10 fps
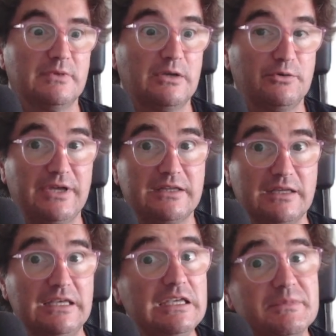create
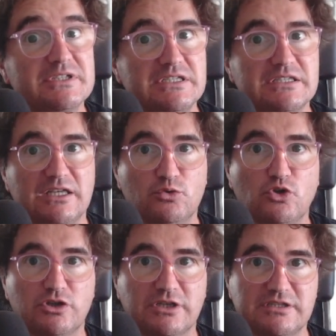images that do
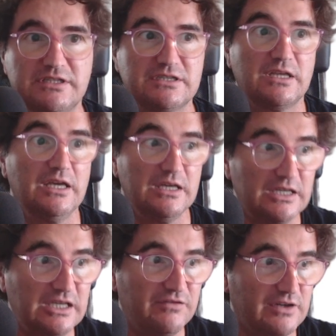not exist
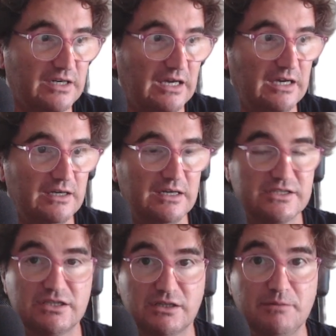given a
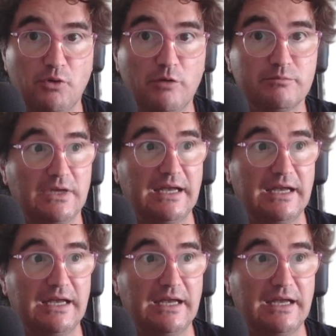certain prompt,